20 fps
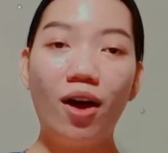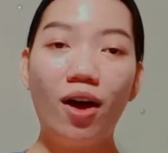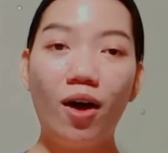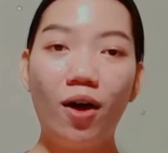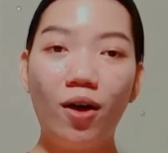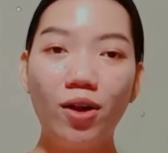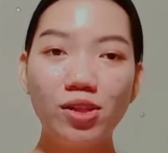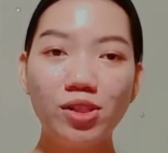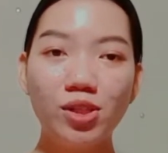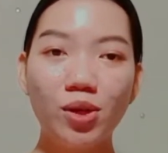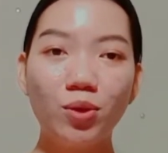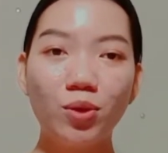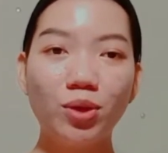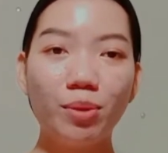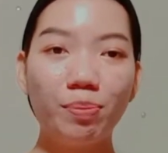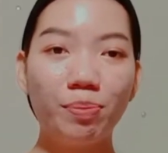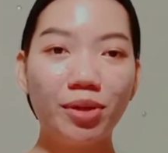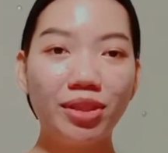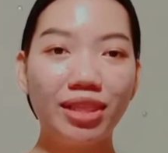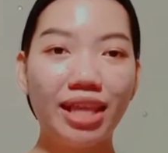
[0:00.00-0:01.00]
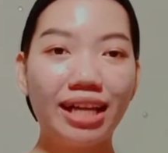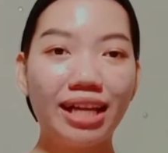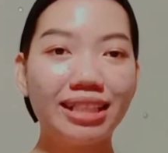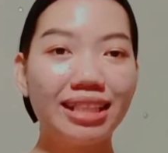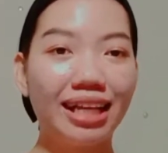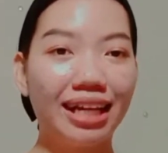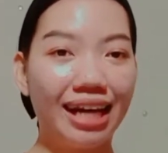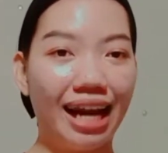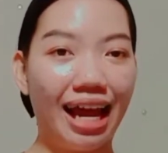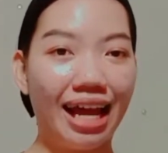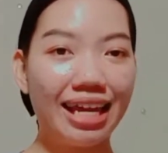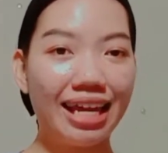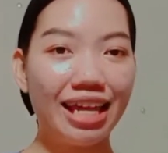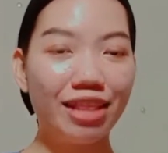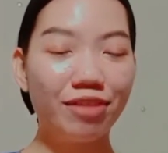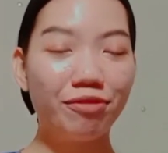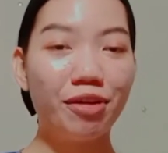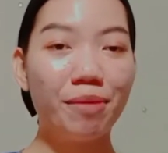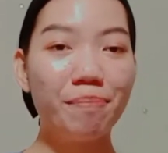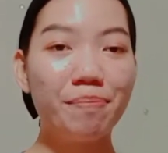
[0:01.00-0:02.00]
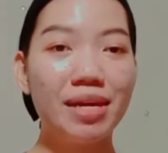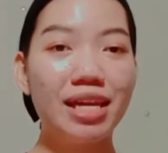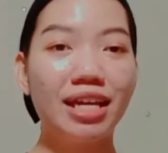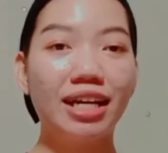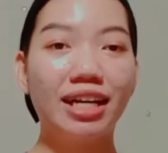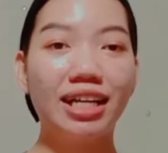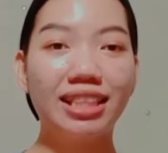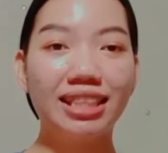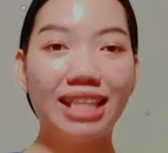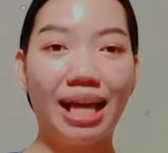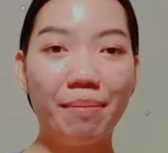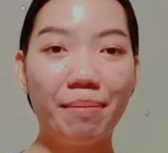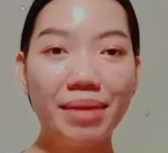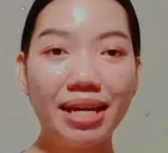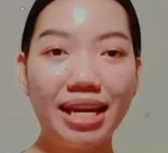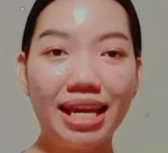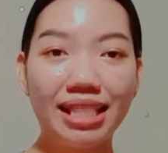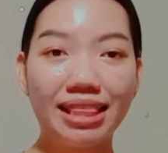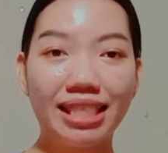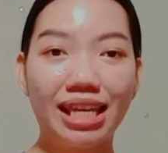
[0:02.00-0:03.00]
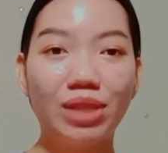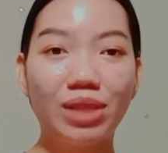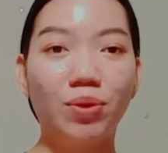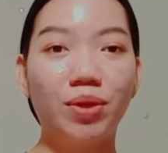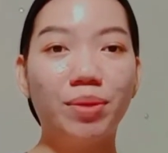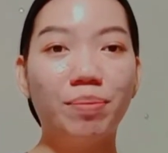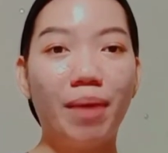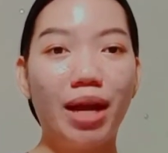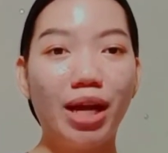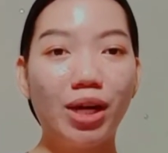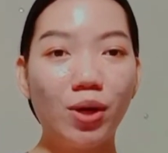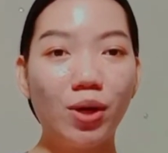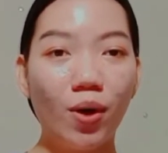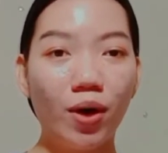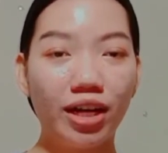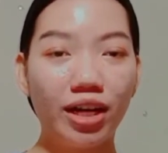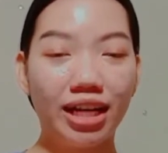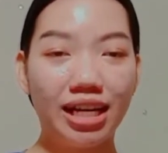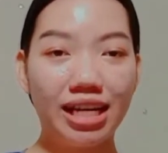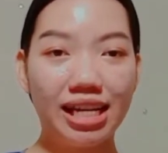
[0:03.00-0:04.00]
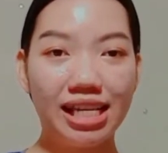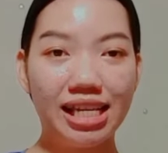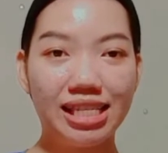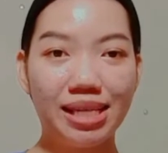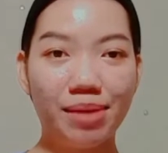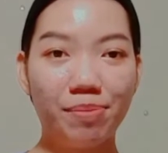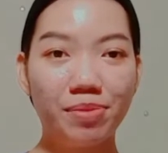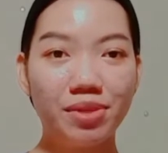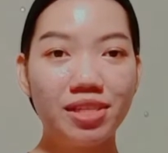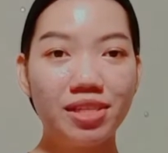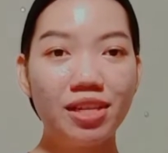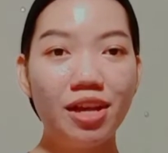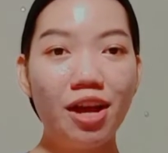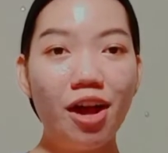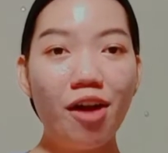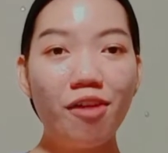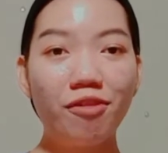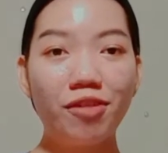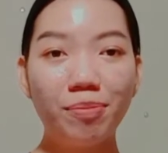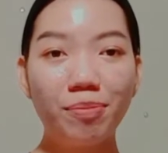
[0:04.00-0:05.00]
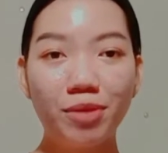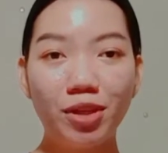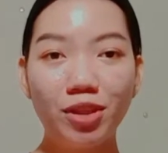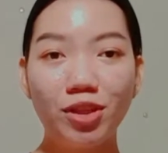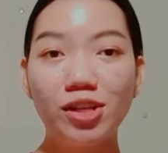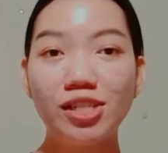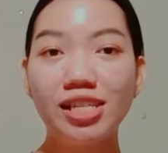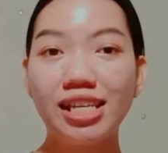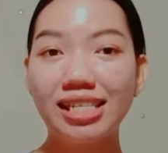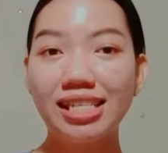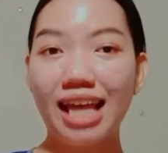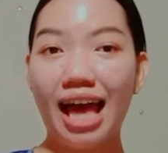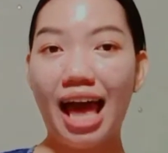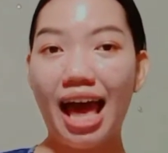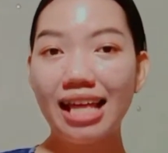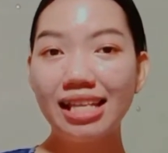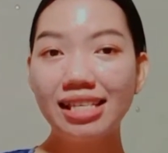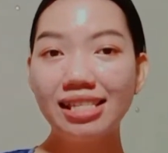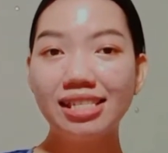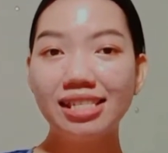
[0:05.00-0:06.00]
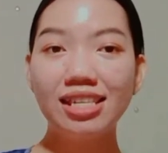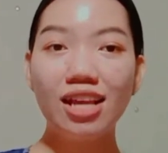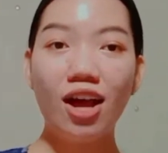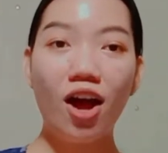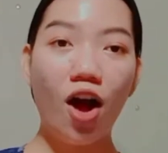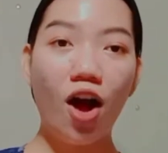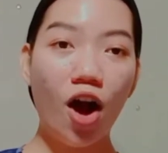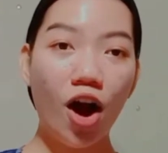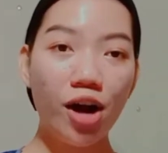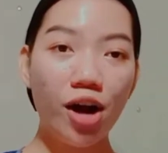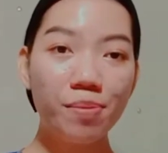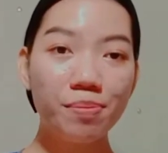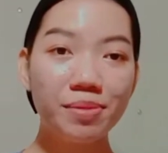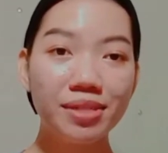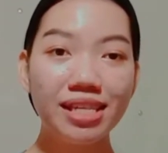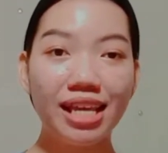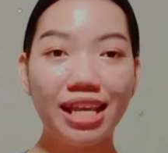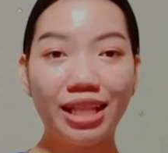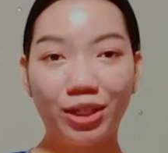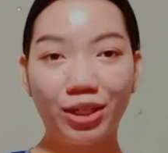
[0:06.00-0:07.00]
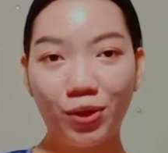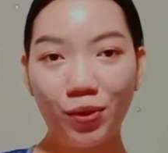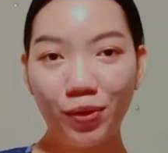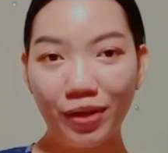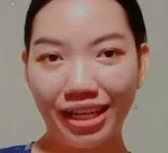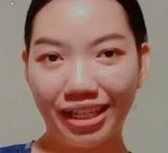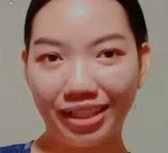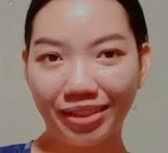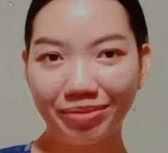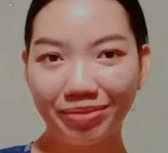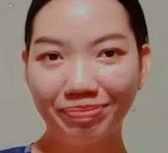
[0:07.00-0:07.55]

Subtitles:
Also, to protect the client from being contaminated with microorganisms from the nurse's hands, arms, and clothing.